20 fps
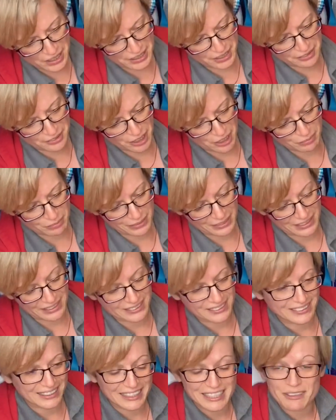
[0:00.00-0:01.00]
of
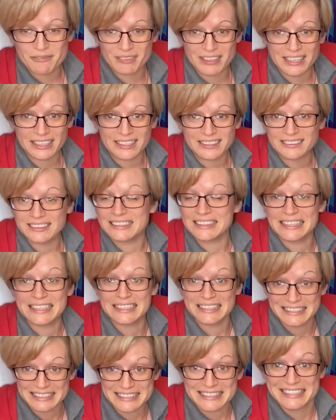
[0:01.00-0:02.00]
complicated, and in reality it
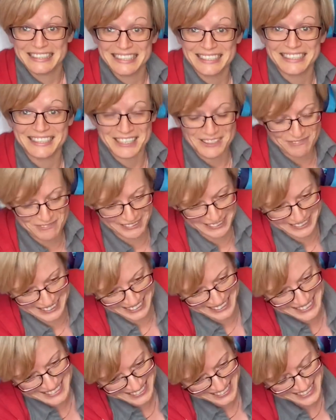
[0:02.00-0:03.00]
is
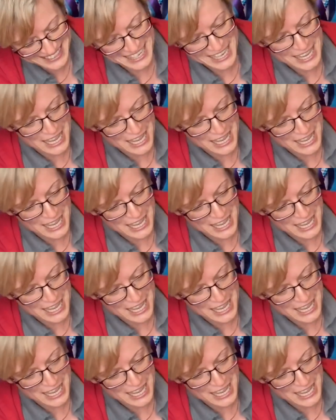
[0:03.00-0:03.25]
complicated,